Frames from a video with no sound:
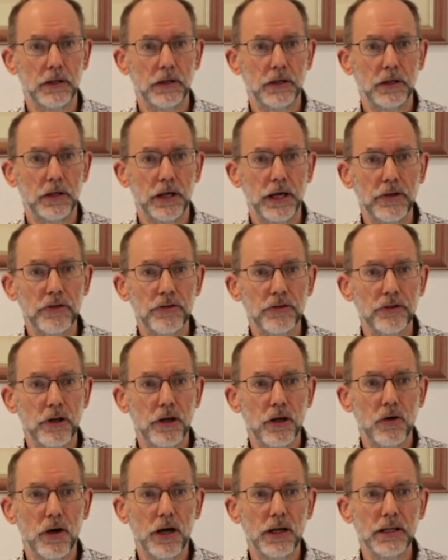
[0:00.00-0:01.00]
and
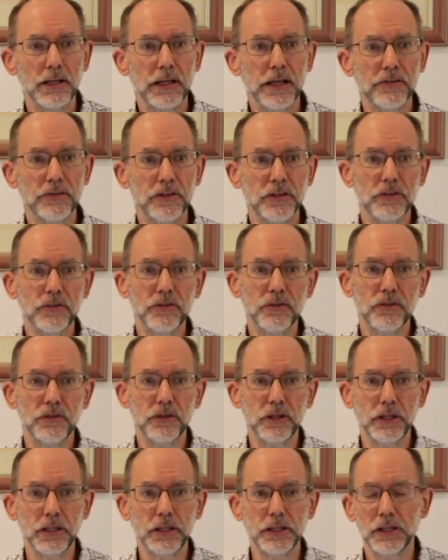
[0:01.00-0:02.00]
so unless it is
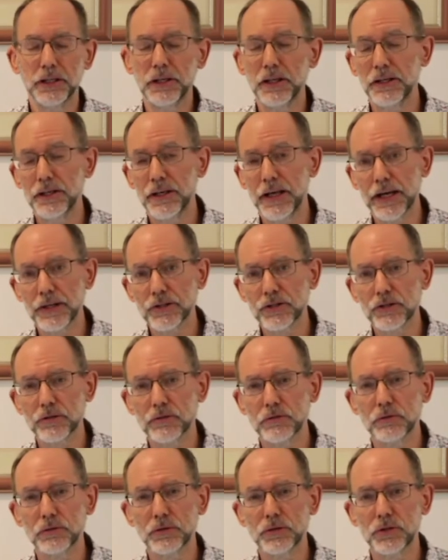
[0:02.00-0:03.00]
seen in a
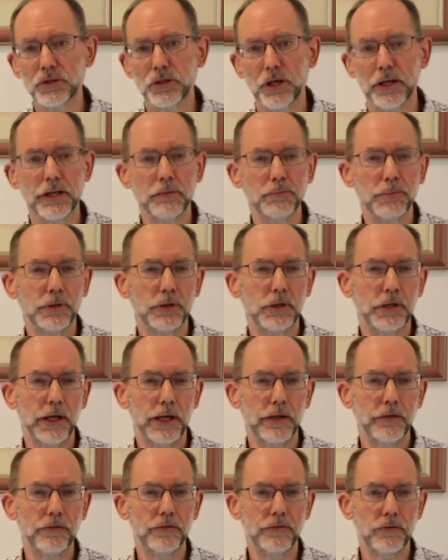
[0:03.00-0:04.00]
natural shape
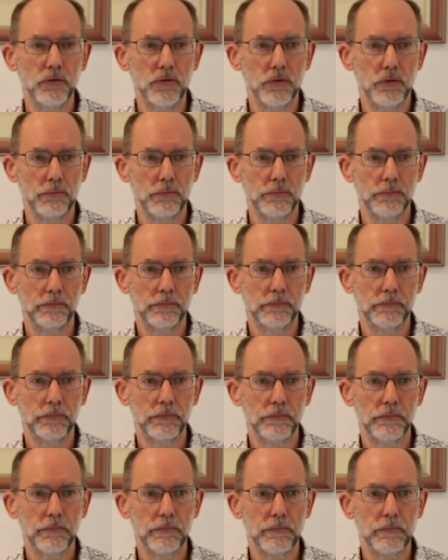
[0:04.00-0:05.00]
and form.
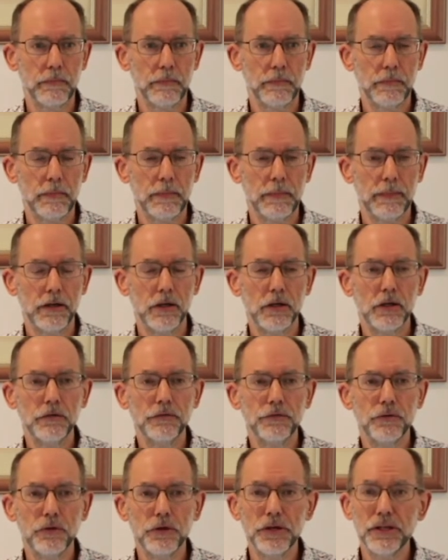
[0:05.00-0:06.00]

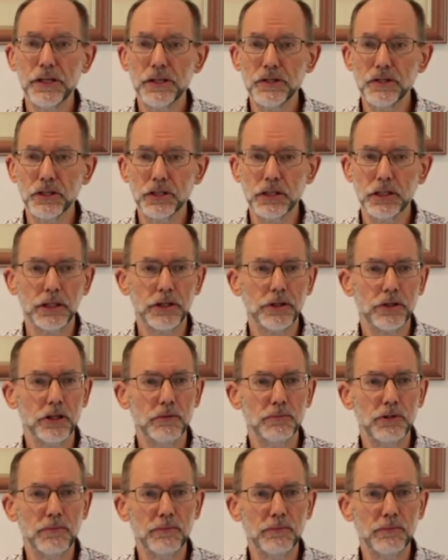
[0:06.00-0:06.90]
For initially, human